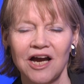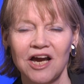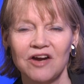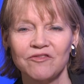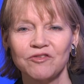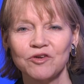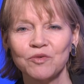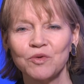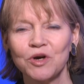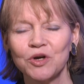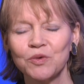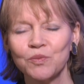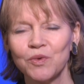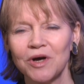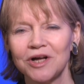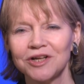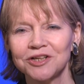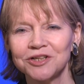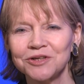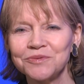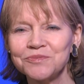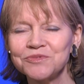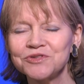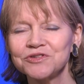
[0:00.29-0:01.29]
Hi, everyone.
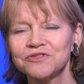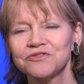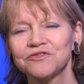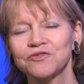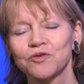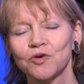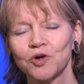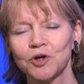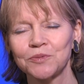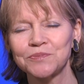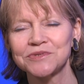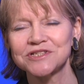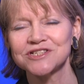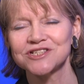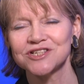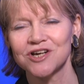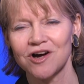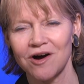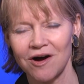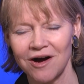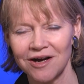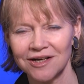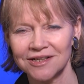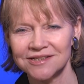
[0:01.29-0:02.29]
Welcome to Forbes
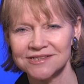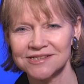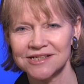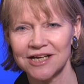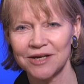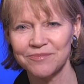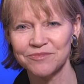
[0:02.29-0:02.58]
Talks.